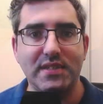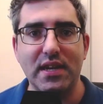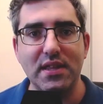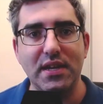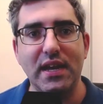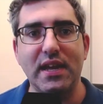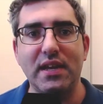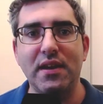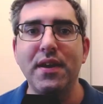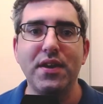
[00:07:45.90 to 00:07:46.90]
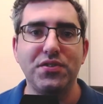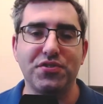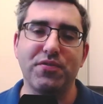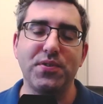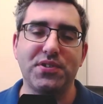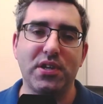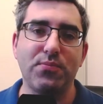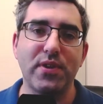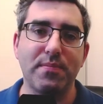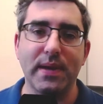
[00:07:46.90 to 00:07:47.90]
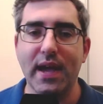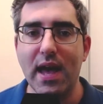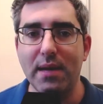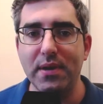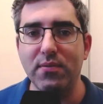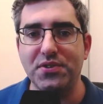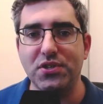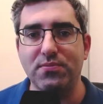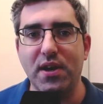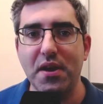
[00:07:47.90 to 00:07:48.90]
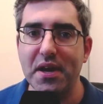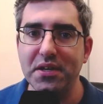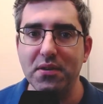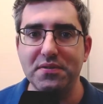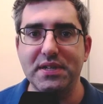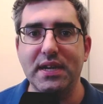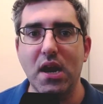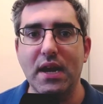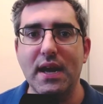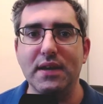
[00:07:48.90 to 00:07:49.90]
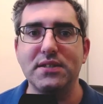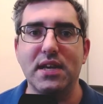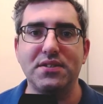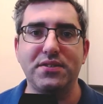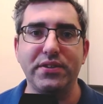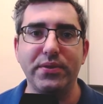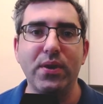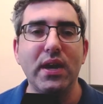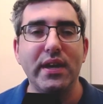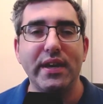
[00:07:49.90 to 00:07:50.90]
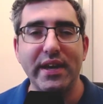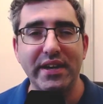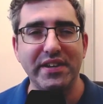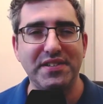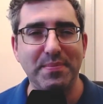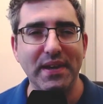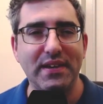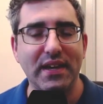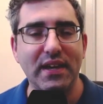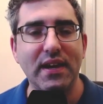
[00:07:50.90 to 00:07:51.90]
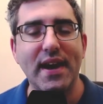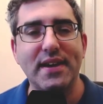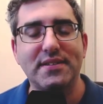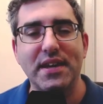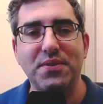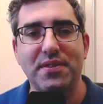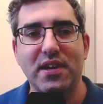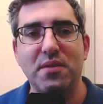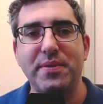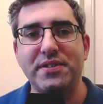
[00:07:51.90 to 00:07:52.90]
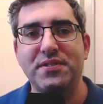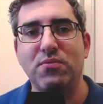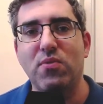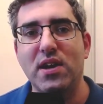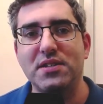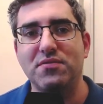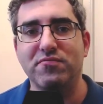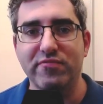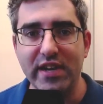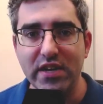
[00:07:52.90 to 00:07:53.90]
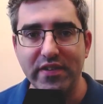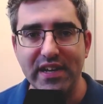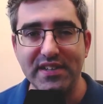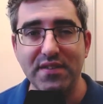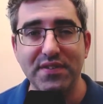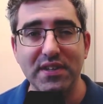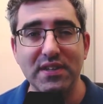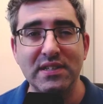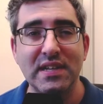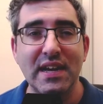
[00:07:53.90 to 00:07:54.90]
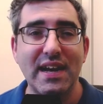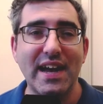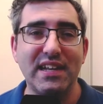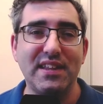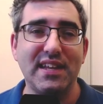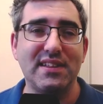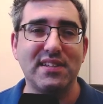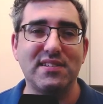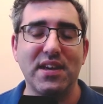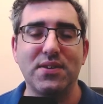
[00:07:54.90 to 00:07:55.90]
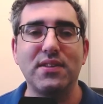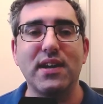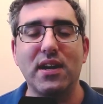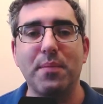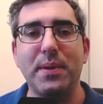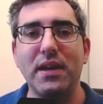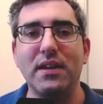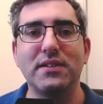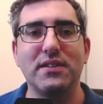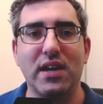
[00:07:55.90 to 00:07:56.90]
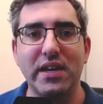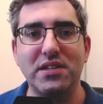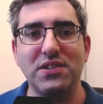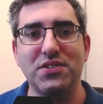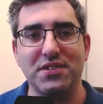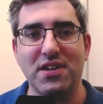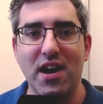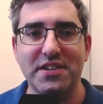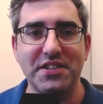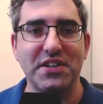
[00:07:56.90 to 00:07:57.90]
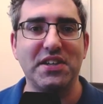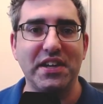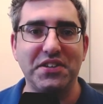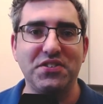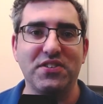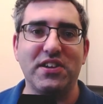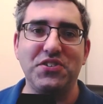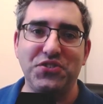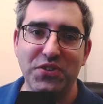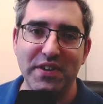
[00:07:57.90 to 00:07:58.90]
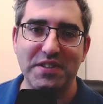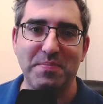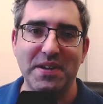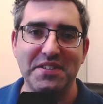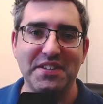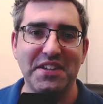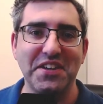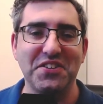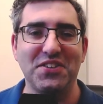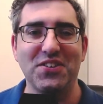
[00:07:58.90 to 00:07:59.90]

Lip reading: can say that in Jerusalem with Maccabi, which is what I use, that getting access to English-speaking psychotherapists was really, really difficult. And I think that psychotherapy, like your doctor, like your insurance person, like